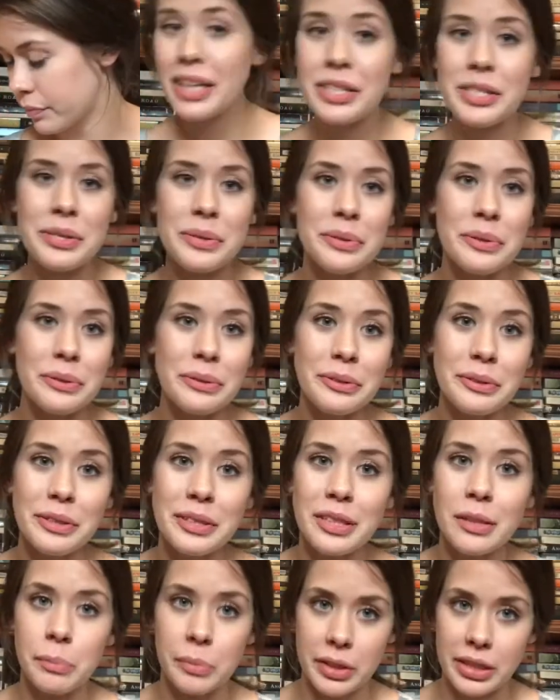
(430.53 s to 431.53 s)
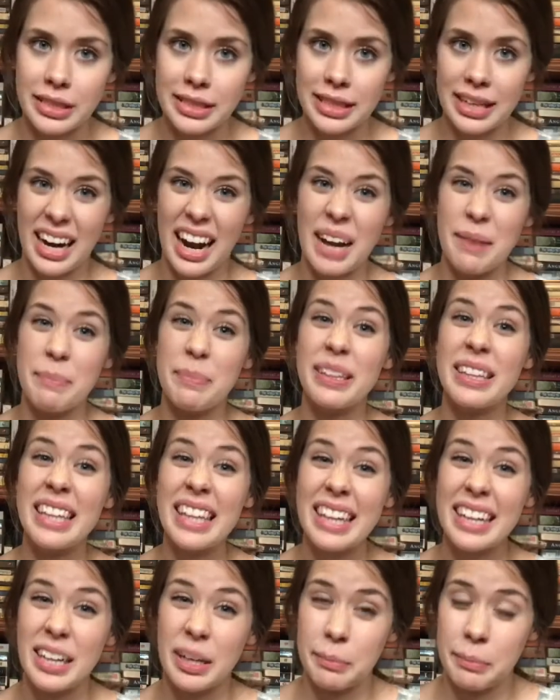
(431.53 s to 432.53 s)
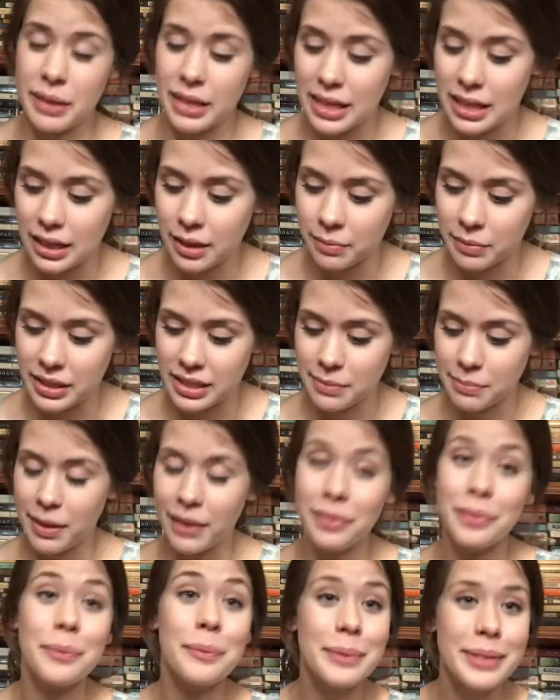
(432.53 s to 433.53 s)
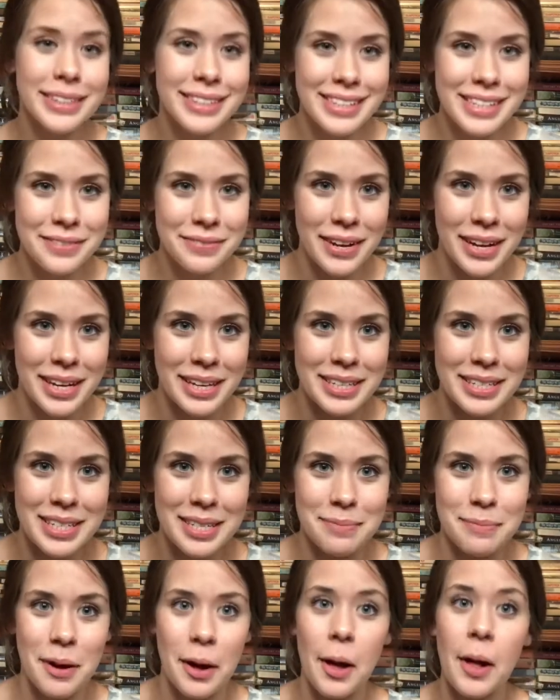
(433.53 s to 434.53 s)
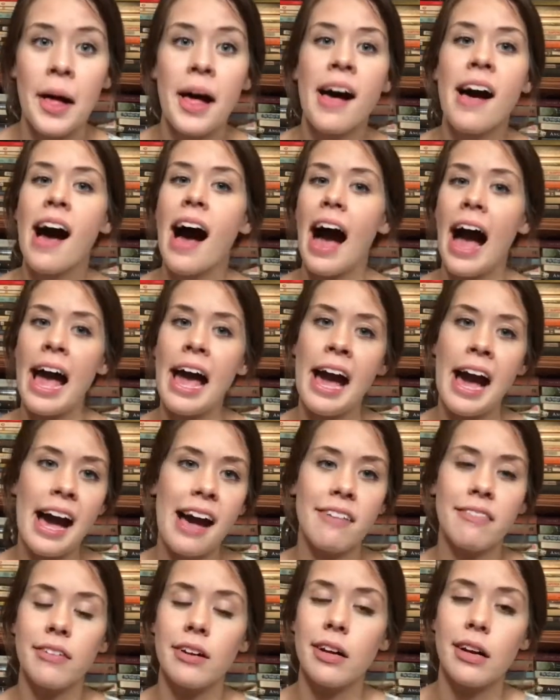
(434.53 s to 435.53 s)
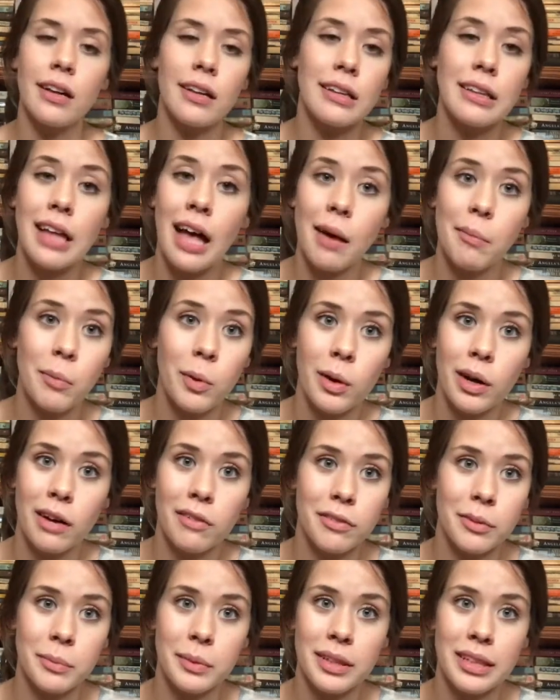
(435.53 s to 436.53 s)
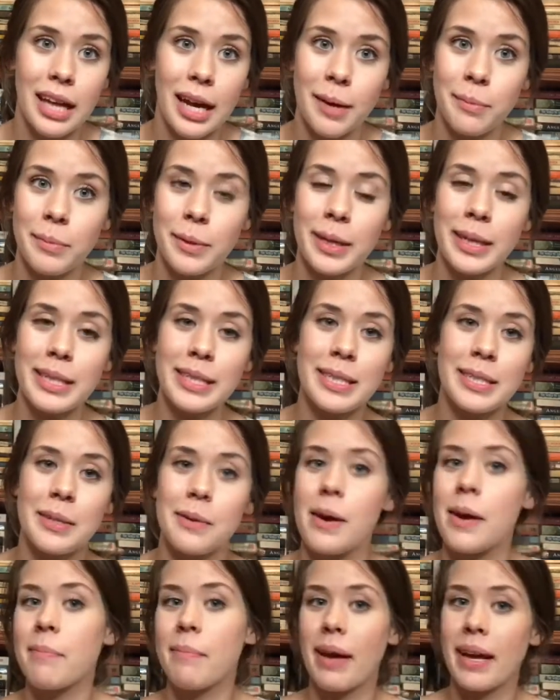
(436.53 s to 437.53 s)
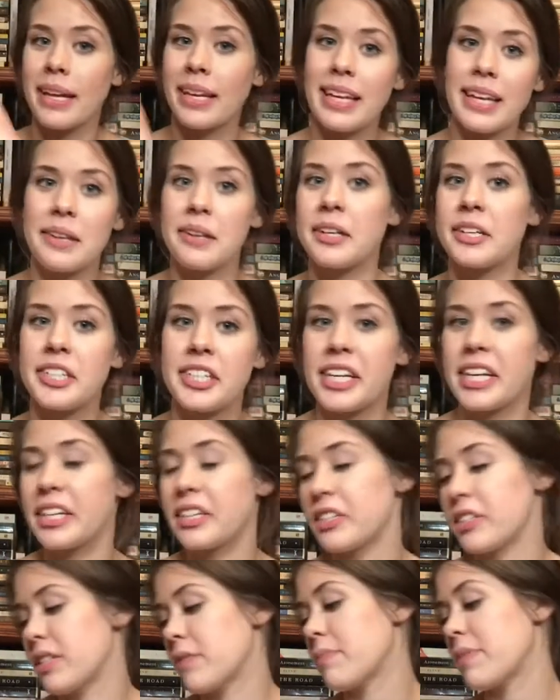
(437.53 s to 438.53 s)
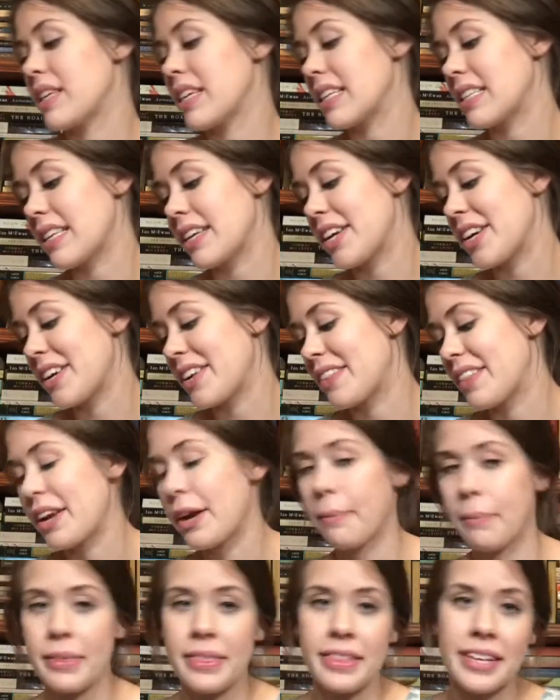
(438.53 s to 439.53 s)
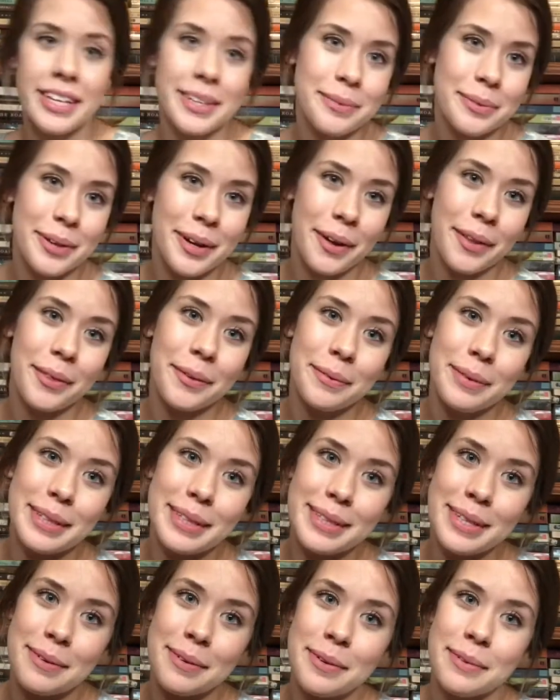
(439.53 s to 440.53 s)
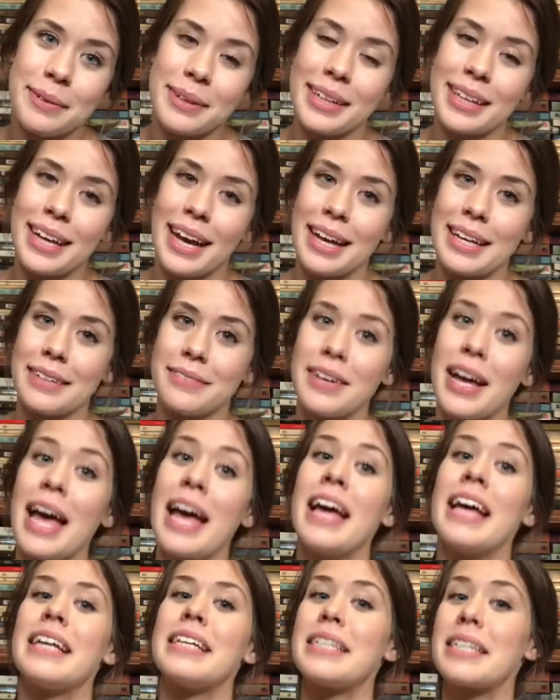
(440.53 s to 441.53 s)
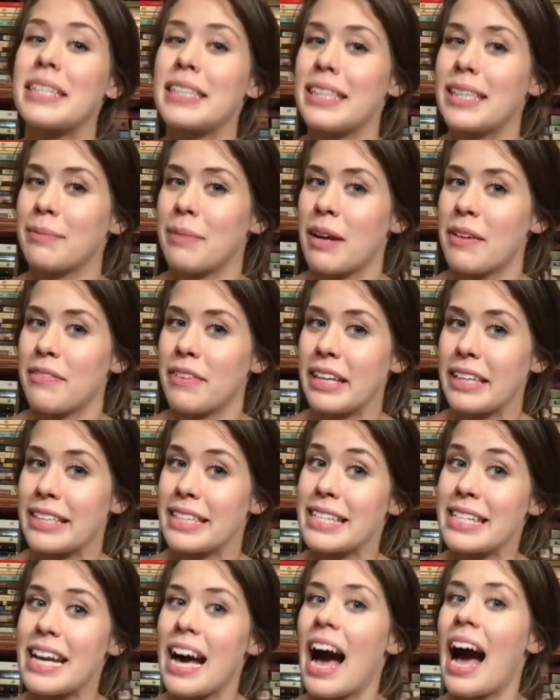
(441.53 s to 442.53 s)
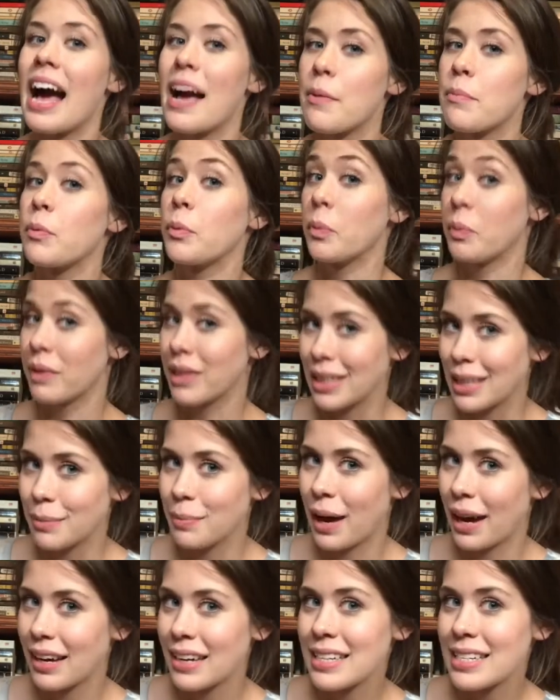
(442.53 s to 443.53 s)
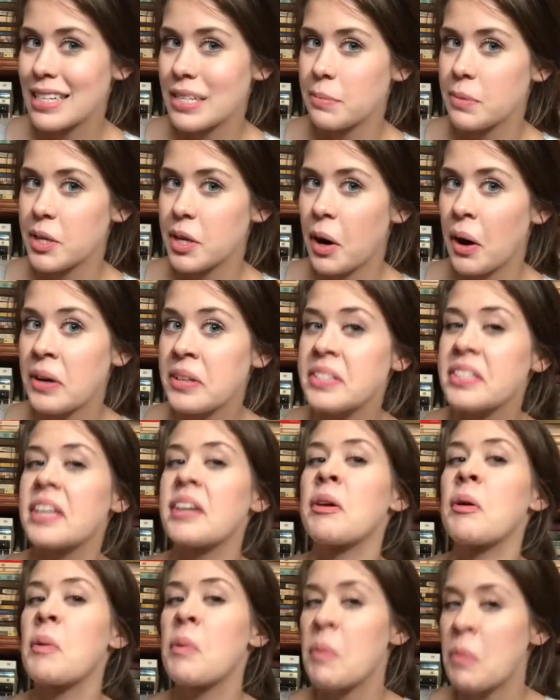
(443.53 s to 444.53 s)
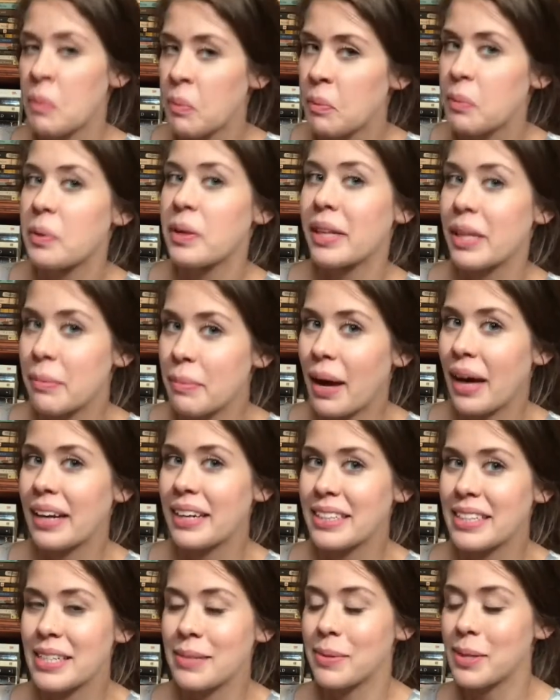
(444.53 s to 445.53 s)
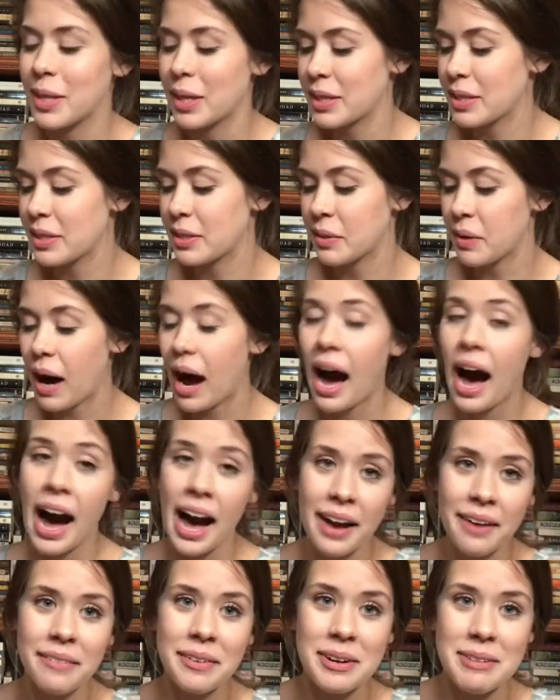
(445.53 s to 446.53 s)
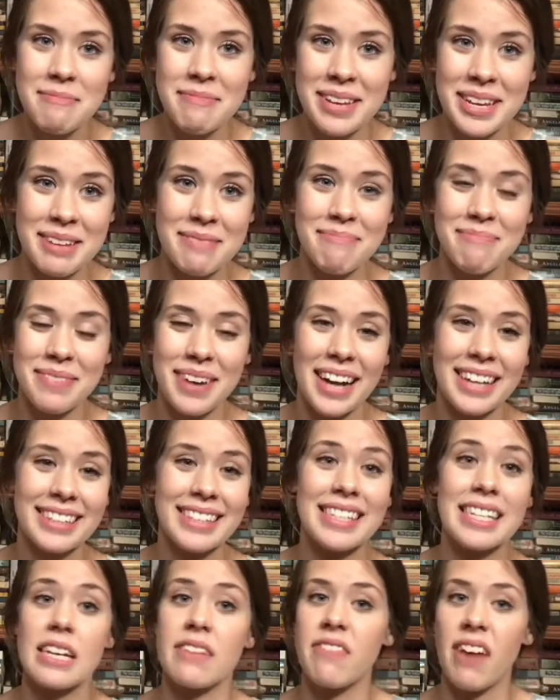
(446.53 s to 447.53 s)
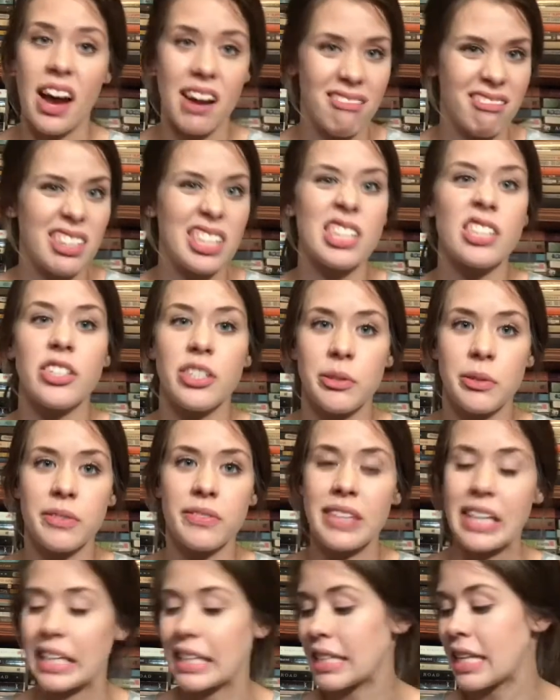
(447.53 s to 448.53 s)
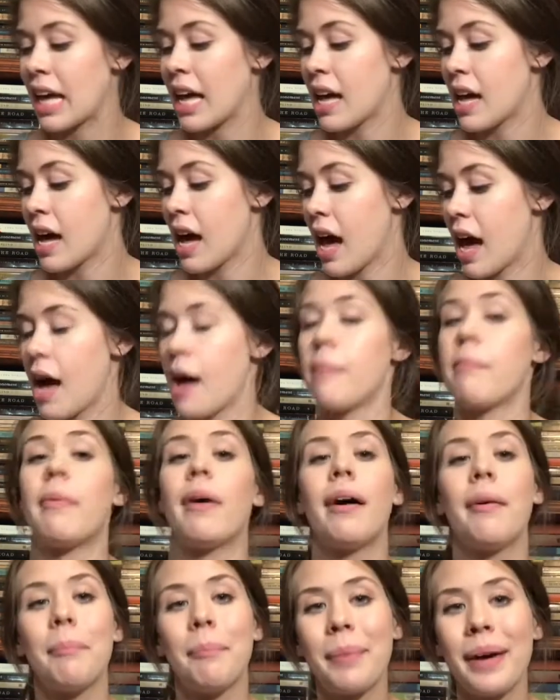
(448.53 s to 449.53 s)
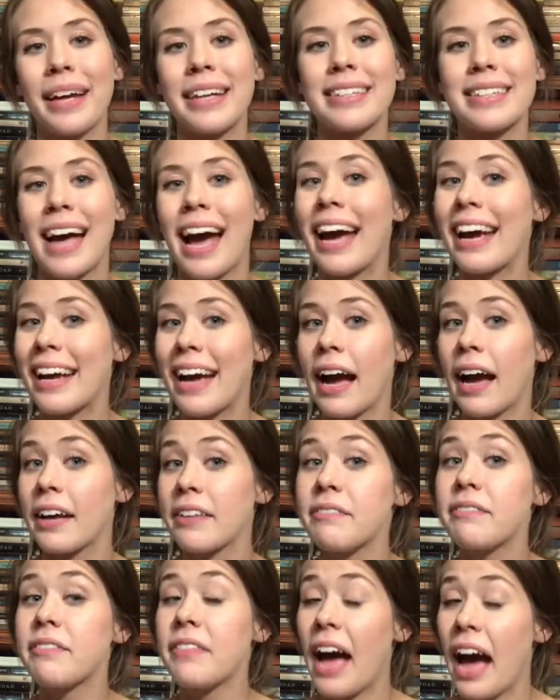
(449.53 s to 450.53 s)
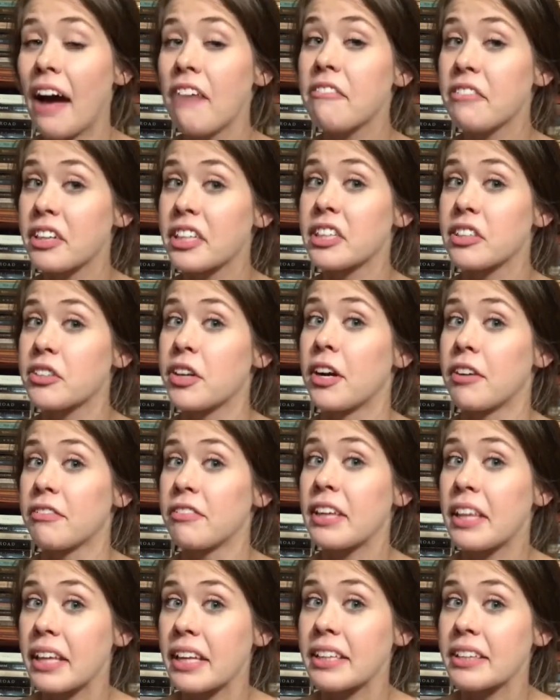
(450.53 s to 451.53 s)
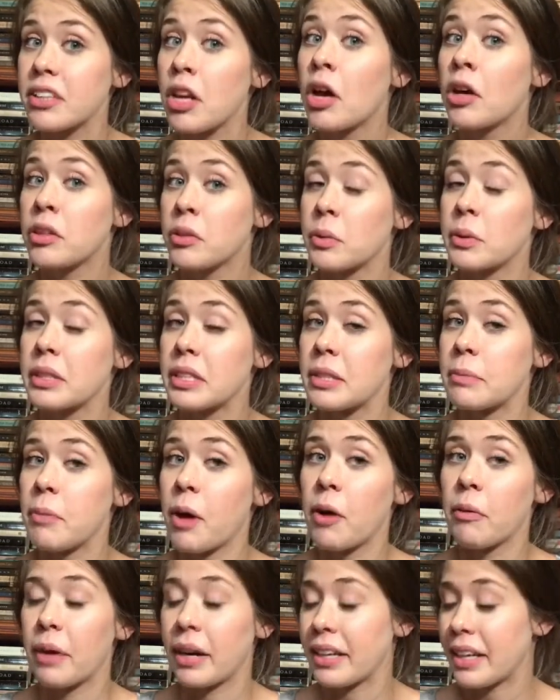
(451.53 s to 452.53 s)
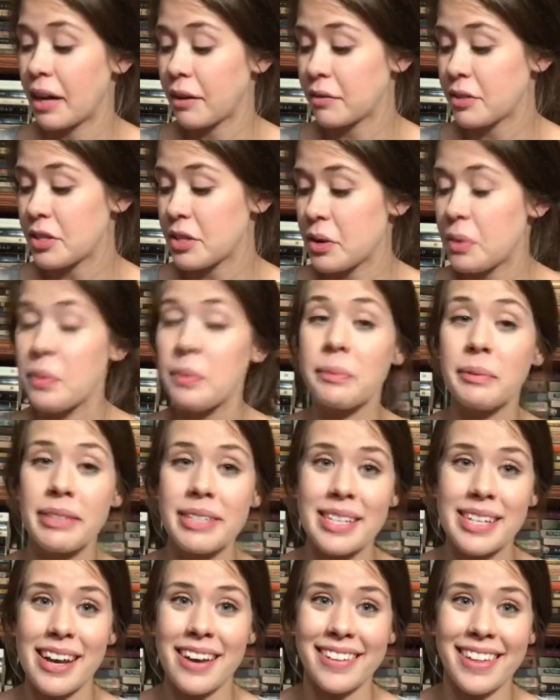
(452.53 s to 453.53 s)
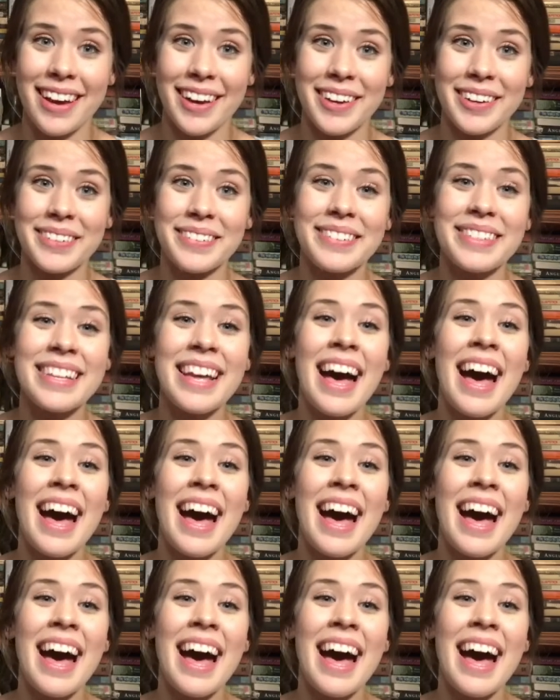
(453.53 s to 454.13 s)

So those are all the books that I plan on picking up this month. We'll see if I get to them all. I have a lot more out from the library, so I might interchange some things here and there, but these were all the ones that were really kind of tickling my fancy. I'm really bad at TBRs, like really bad at TBR, so I will be impressed if I read two of these. Um, but I, I, have very strong feelings towards them all right now, so we'll see how that goes.